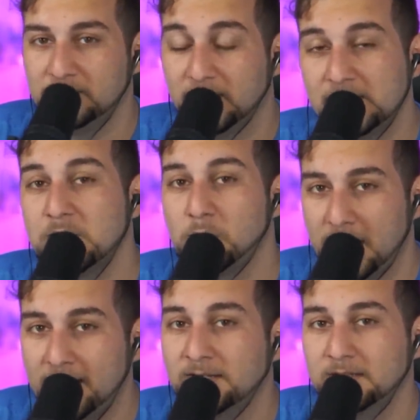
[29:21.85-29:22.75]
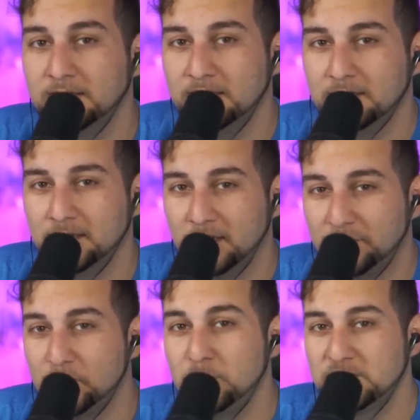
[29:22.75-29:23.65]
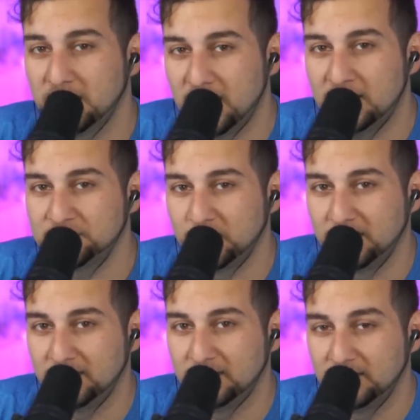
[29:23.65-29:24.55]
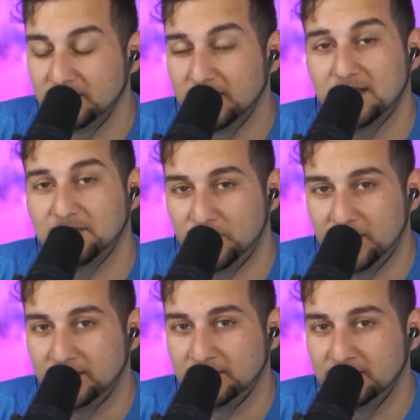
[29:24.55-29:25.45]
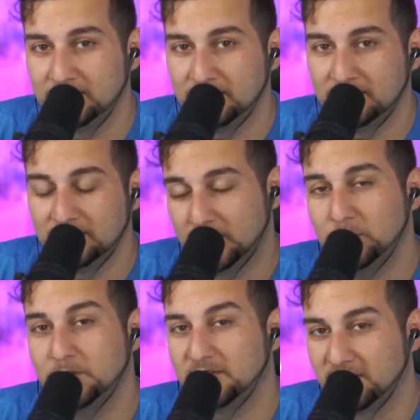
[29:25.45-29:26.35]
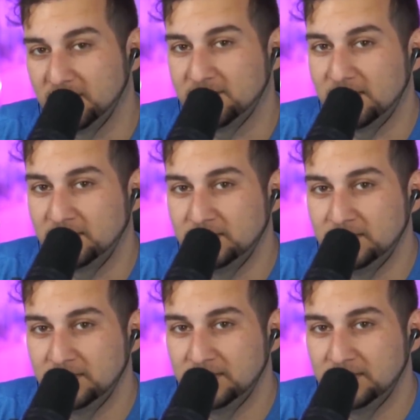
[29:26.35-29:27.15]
It's okay. If you wish to cosplay, that's fine. Don't listen to Cell.